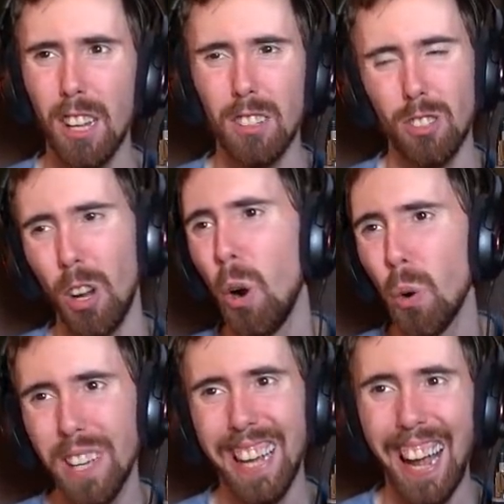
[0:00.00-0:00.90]
It's
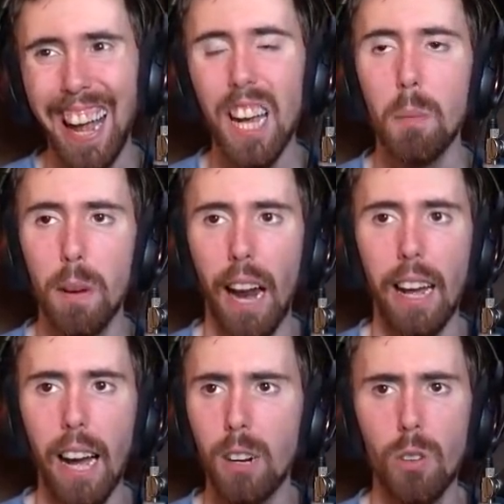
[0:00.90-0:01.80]
okay, but
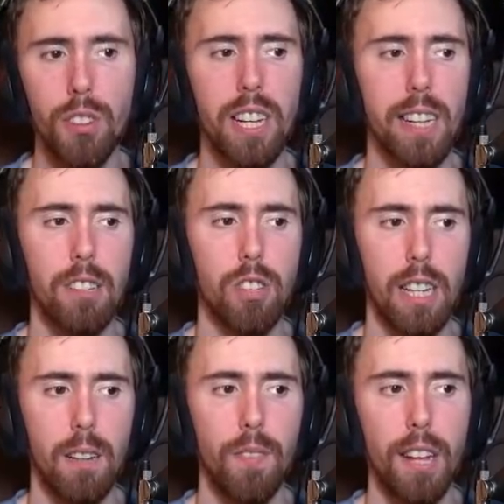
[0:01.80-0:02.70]
I don't think that's
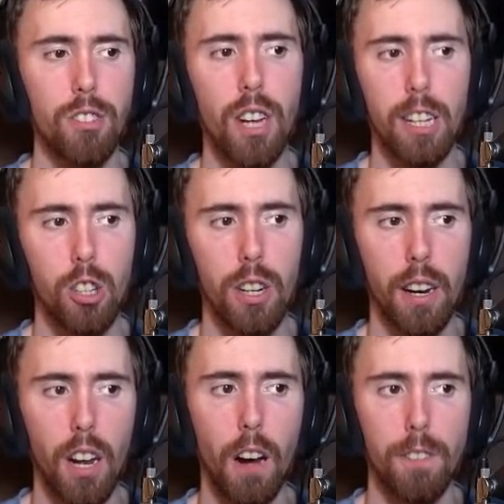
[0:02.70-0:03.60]
not good
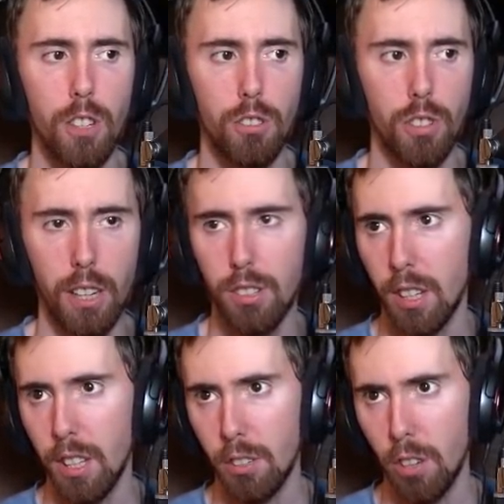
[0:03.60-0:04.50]
enough.
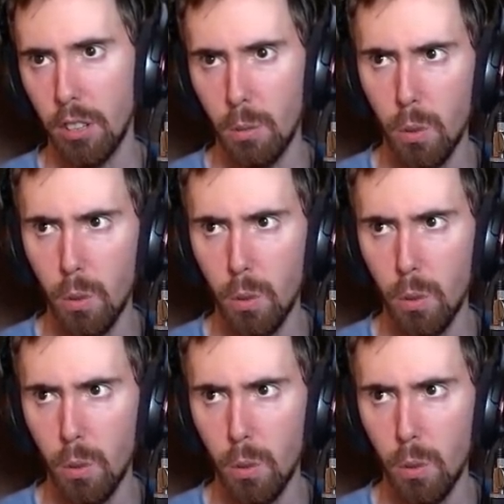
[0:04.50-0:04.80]
Dyslexia the Exalted?